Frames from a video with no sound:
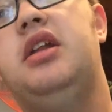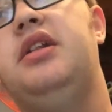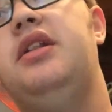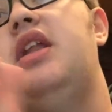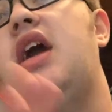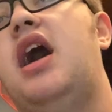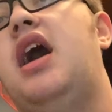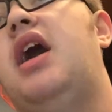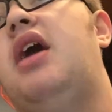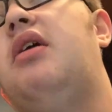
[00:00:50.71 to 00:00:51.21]

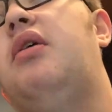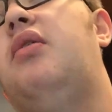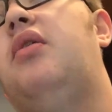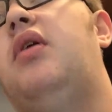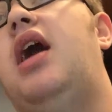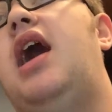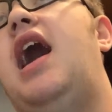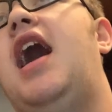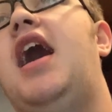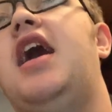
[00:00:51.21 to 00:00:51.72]
Now,
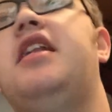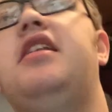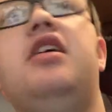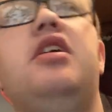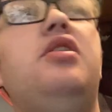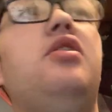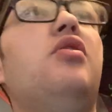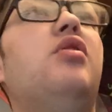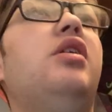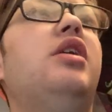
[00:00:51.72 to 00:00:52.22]
I
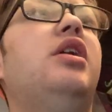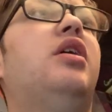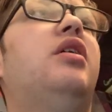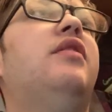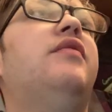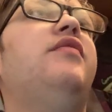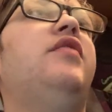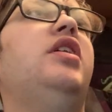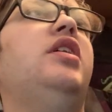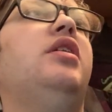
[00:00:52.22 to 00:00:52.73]
did do
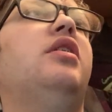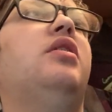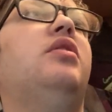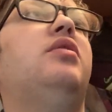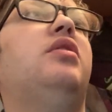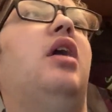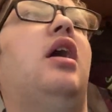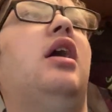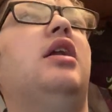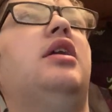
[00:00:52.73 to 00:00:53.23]
another video
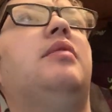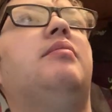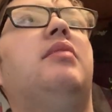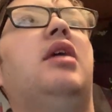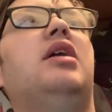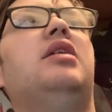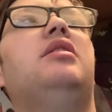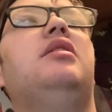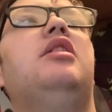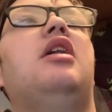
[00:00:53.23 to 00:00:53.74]
talking
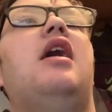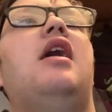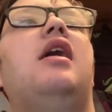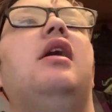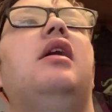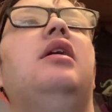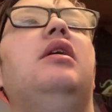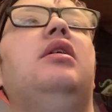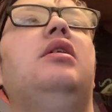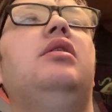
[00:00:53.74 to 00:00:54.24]
about
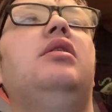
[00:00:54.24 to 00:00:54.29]
that.